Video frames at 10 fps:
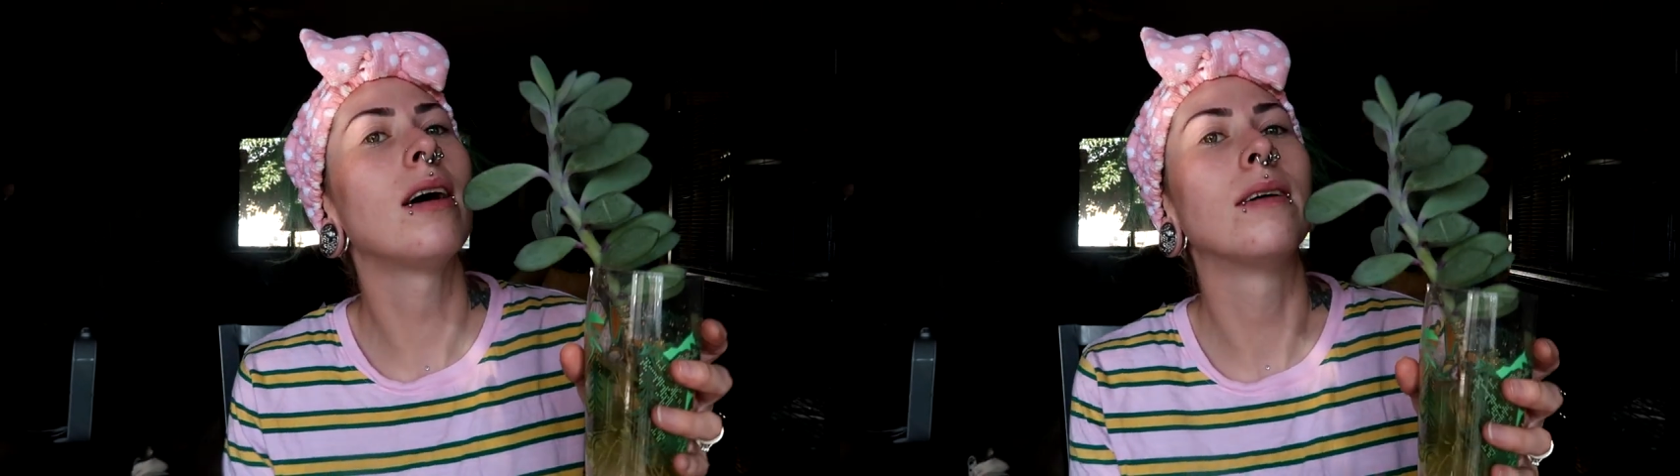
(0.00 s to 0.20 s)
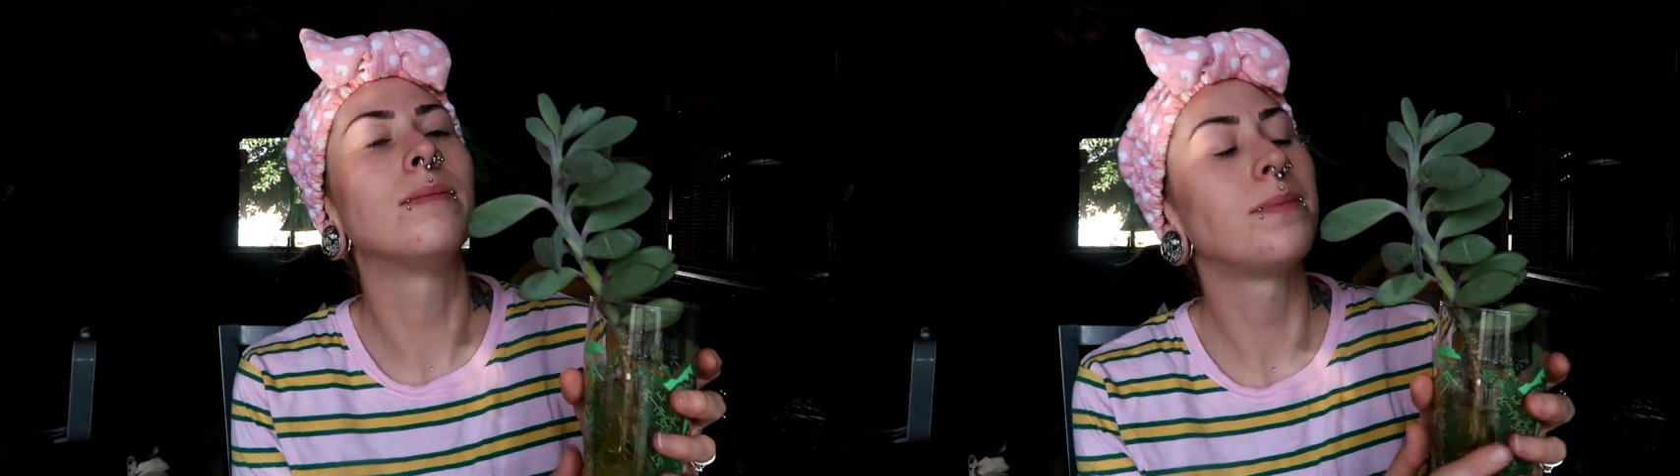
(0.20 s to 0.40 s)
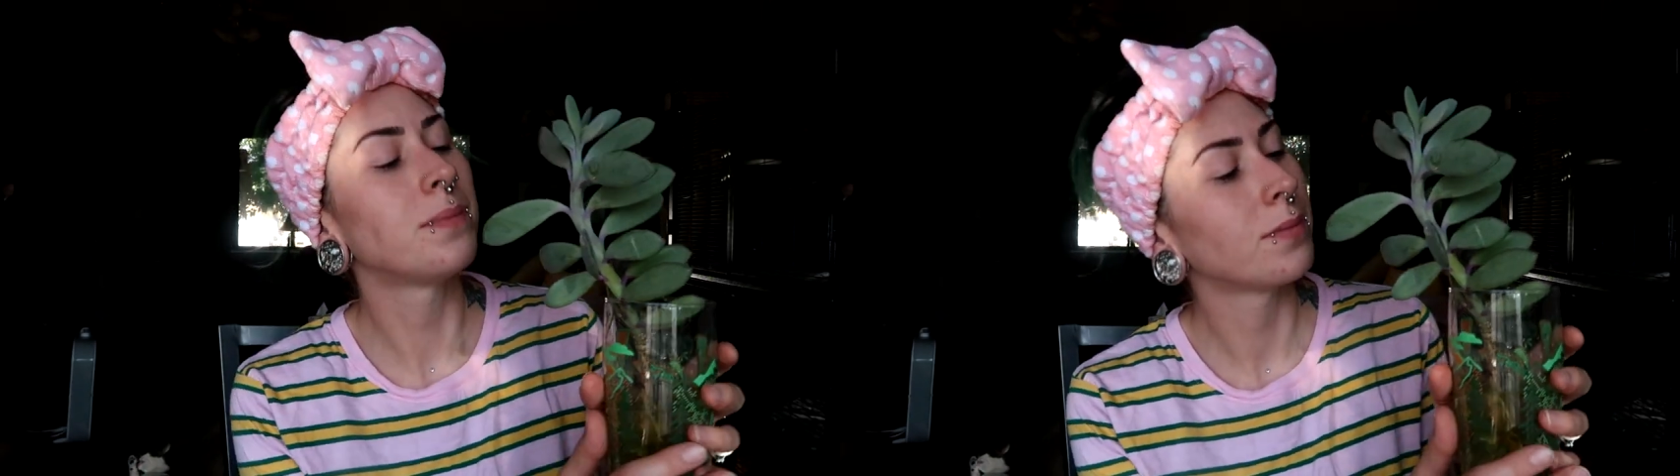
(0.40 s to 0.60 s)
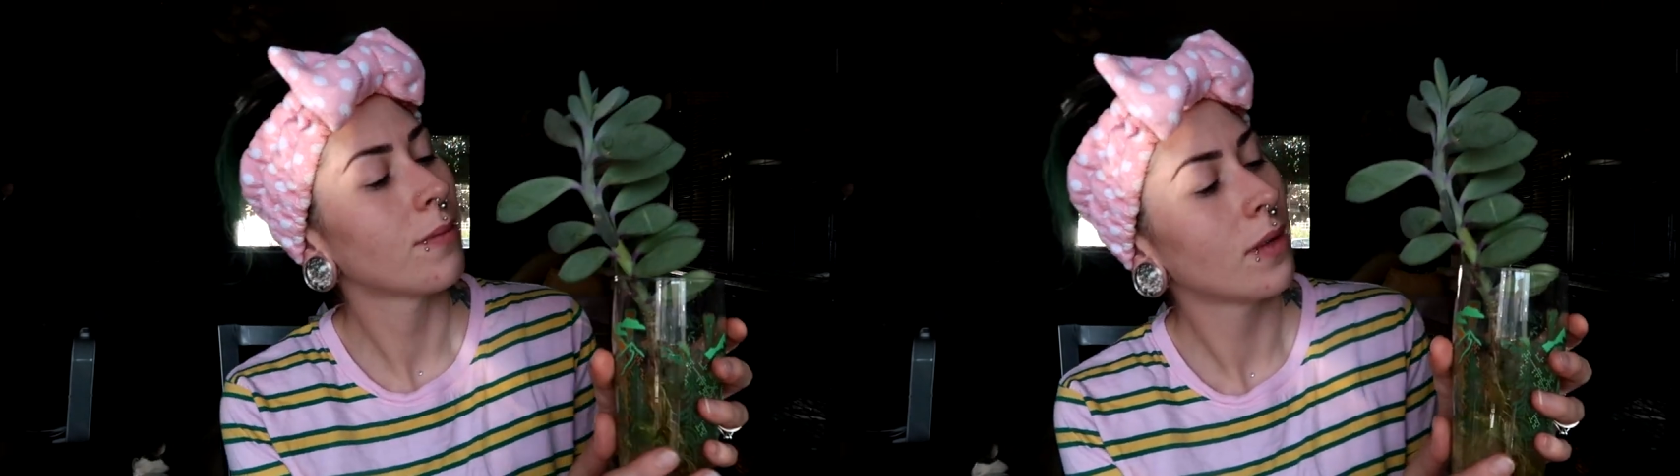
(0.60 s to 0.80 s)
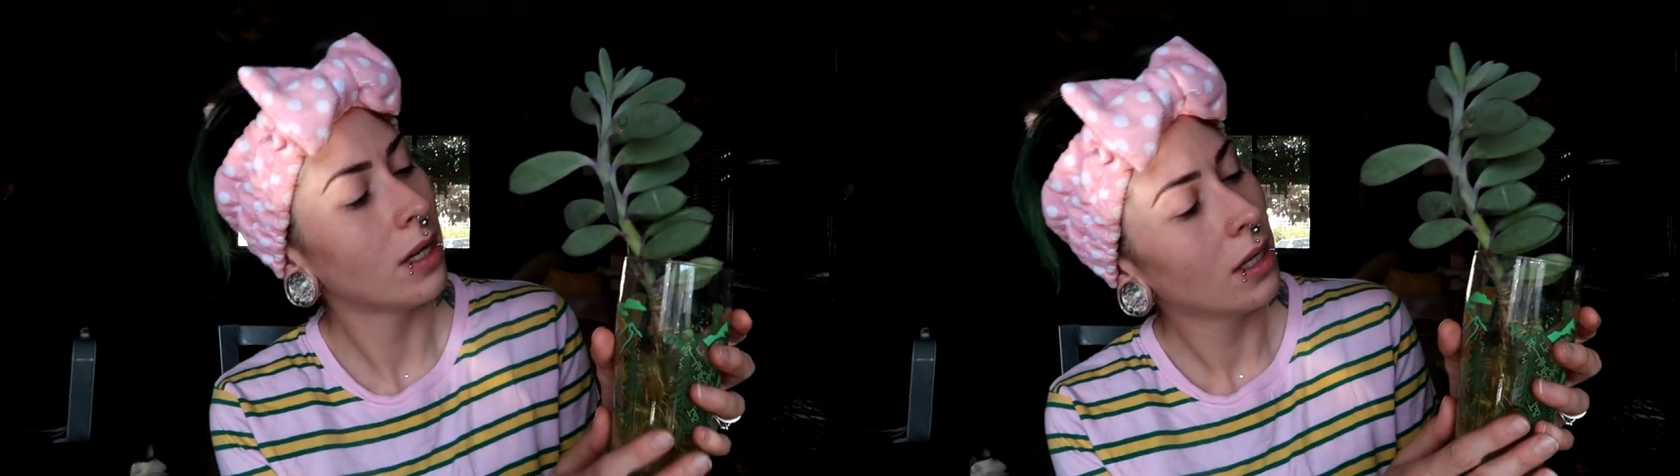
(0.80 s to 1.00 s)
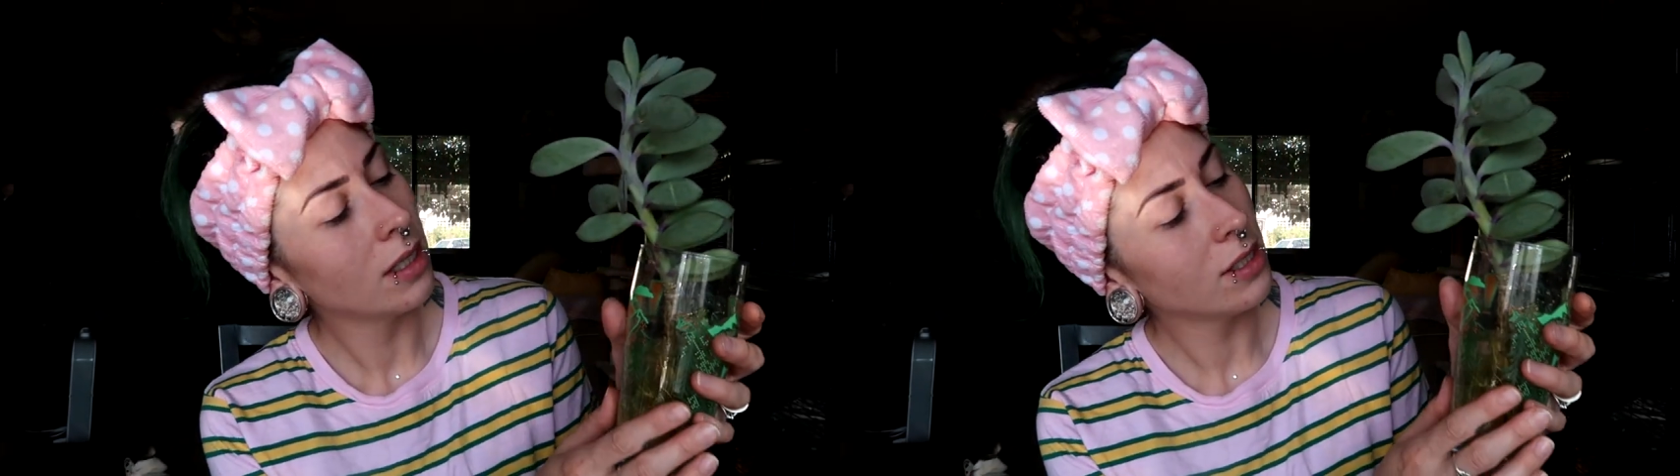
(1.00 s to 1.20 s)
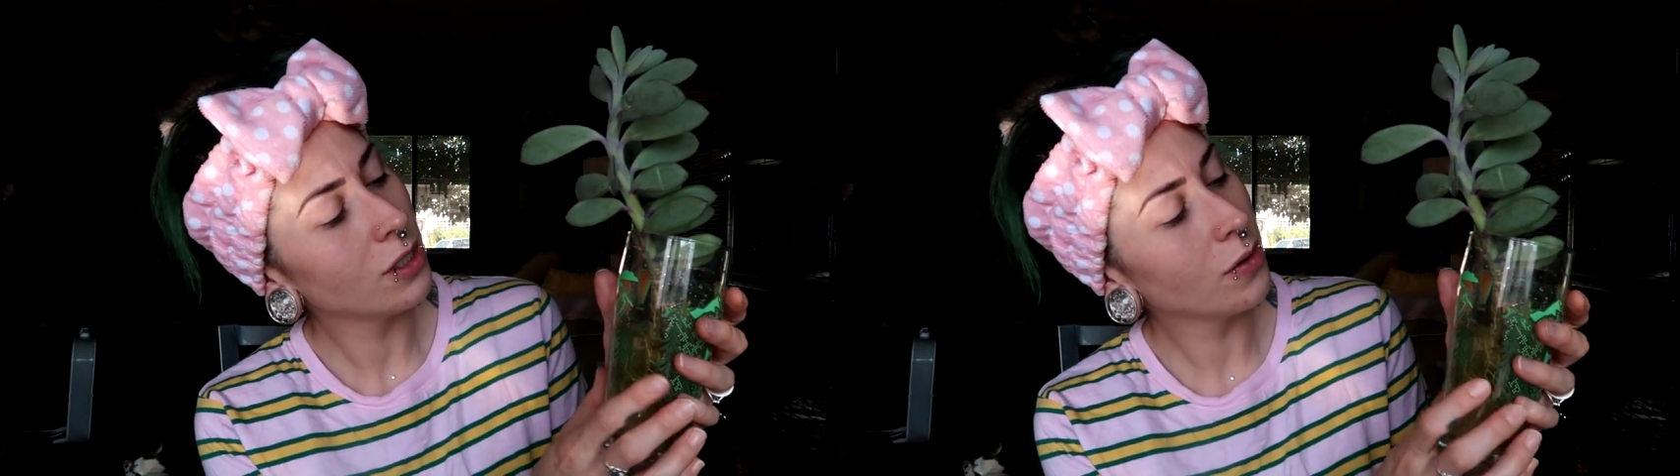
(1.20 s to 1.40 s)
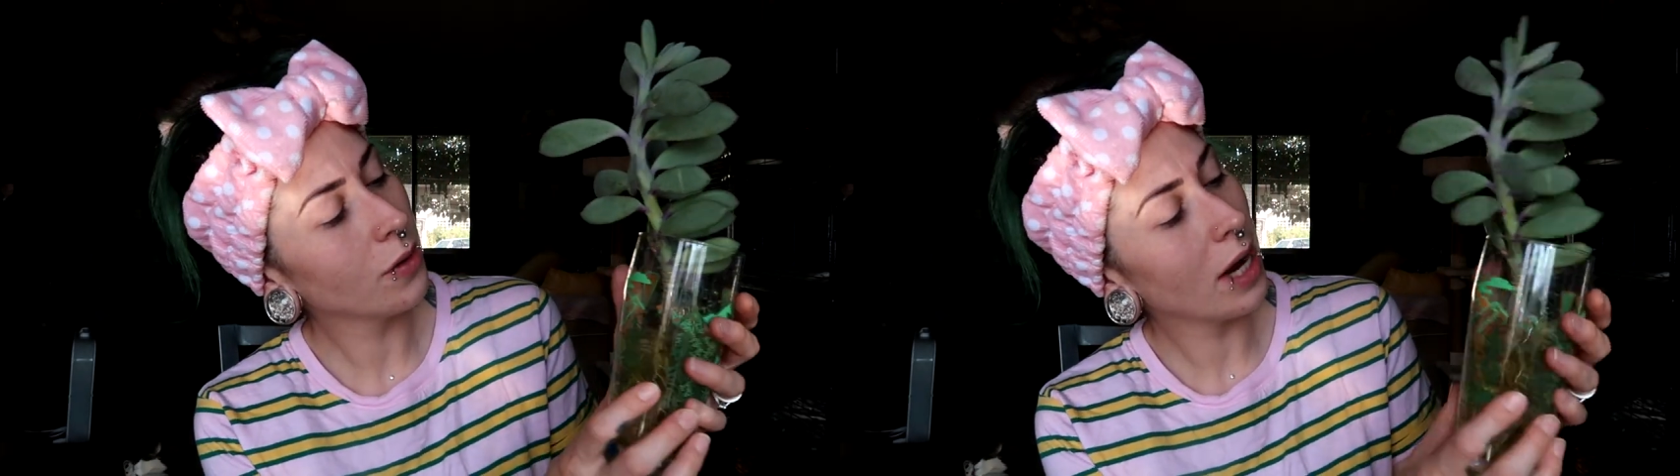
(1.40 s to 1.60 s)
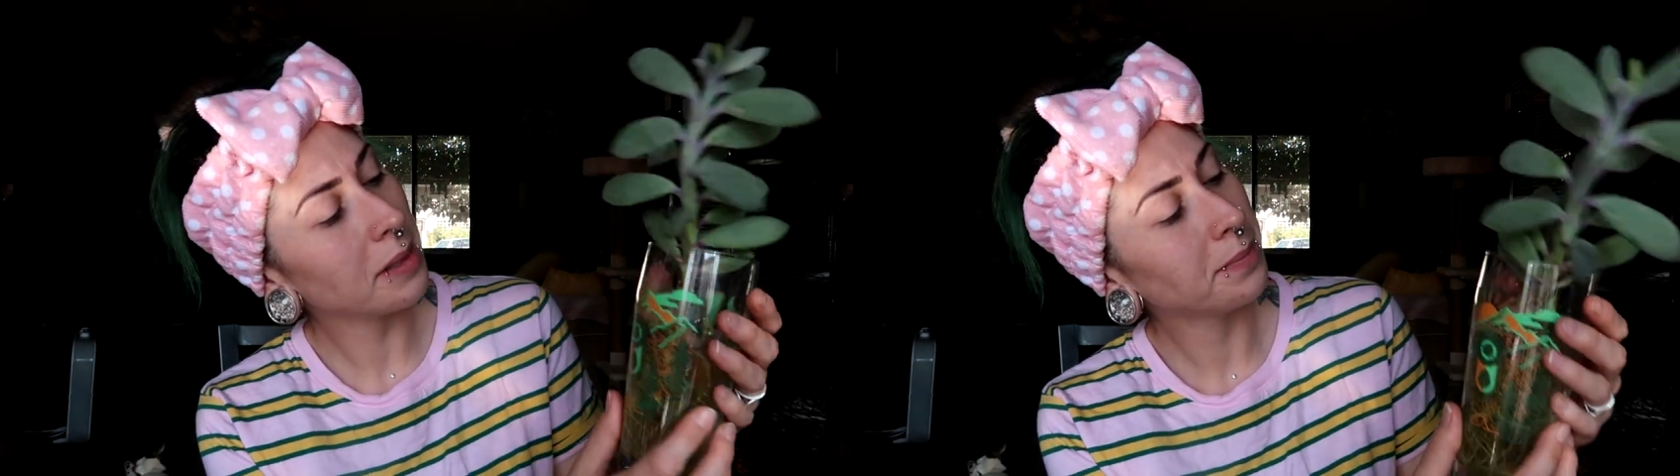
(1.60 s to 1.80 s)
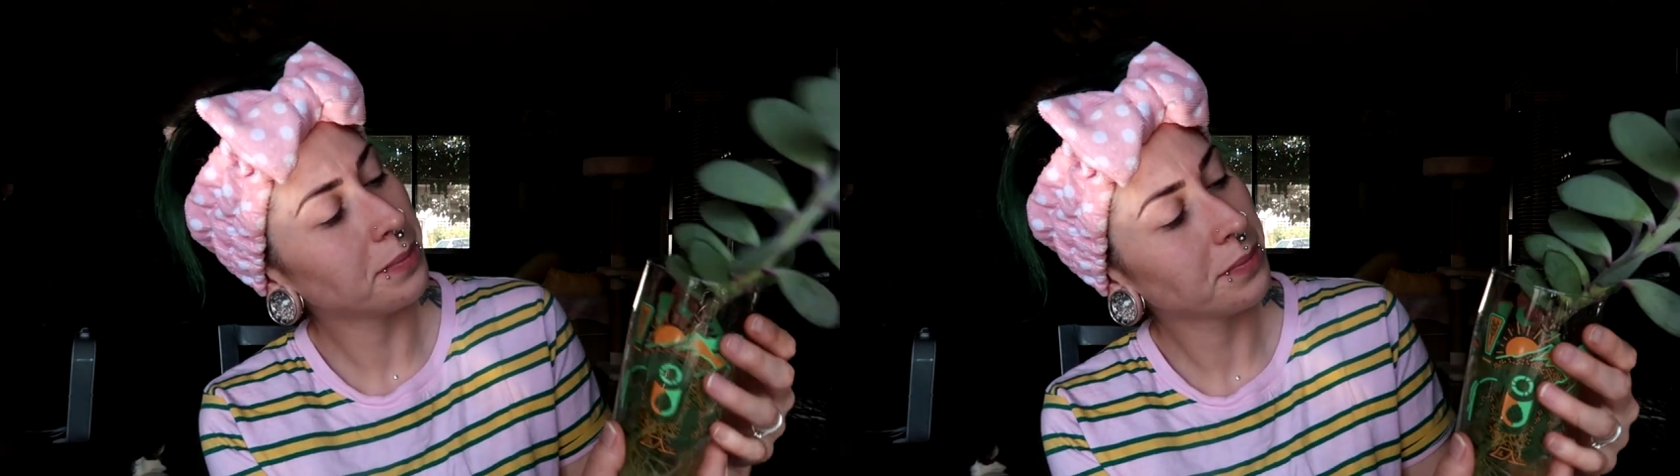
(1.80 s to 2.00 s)
huh? It's doing
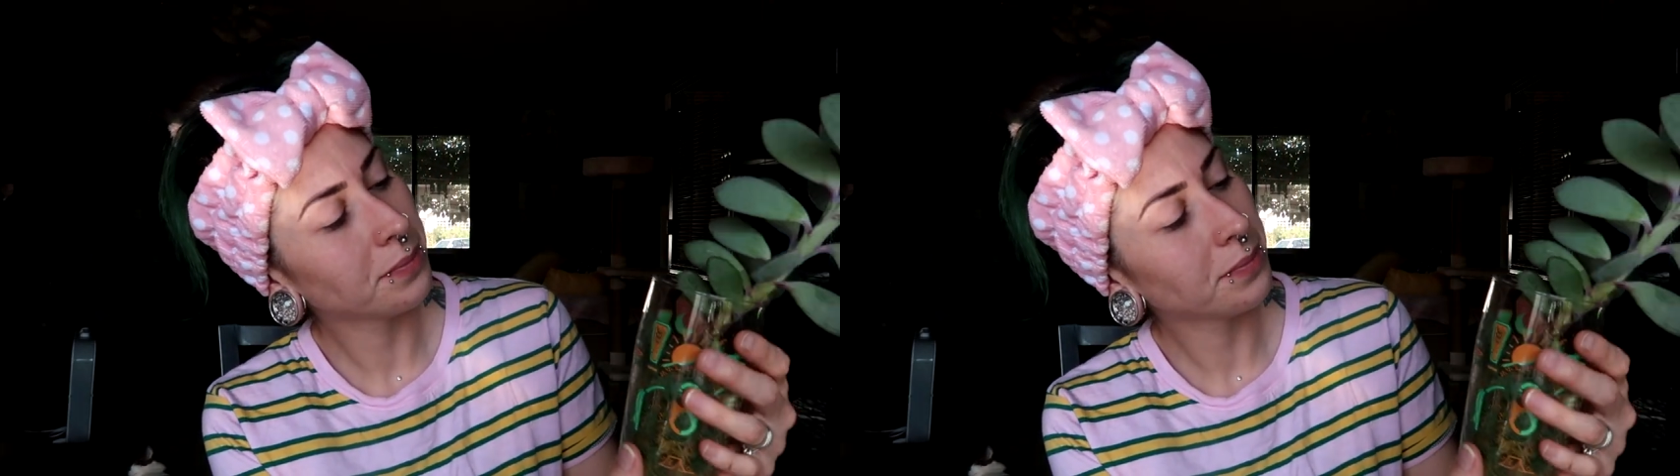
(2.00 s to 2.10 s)
great.